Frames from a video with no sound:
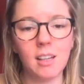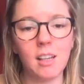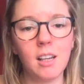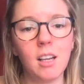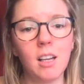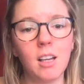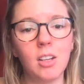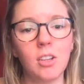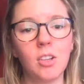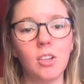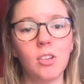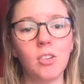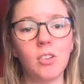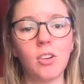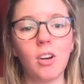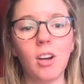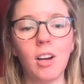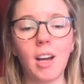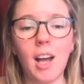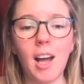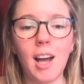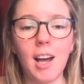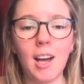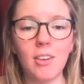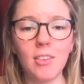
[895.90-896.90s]
your
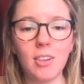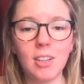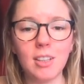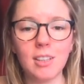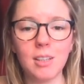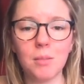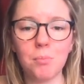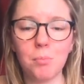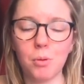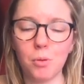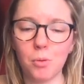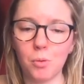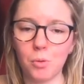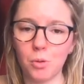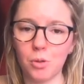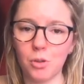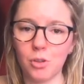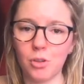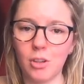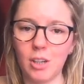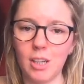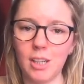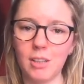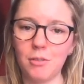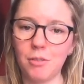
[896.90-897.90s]
character
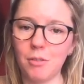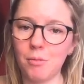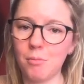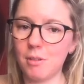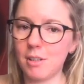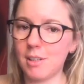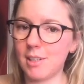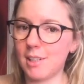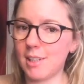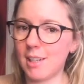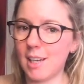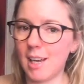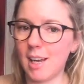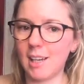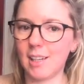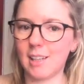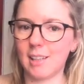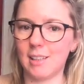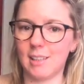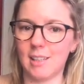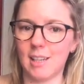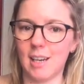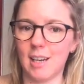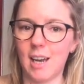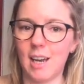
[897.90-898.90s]
portrait from the second
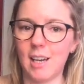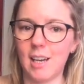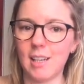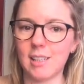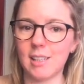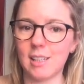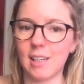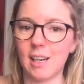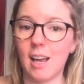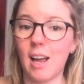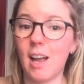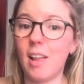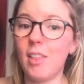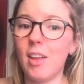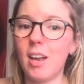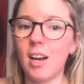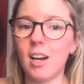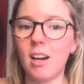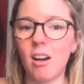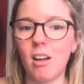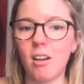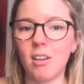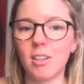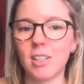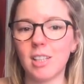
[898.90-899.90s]
task, and then
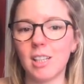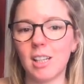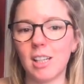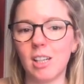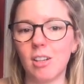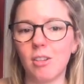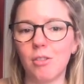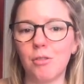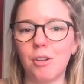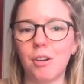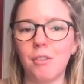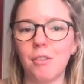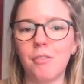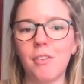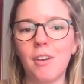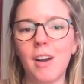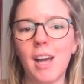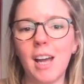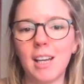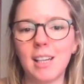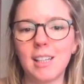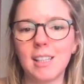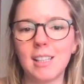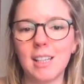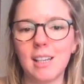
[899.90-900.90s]
lastly your
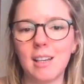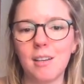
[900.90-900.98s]
reflective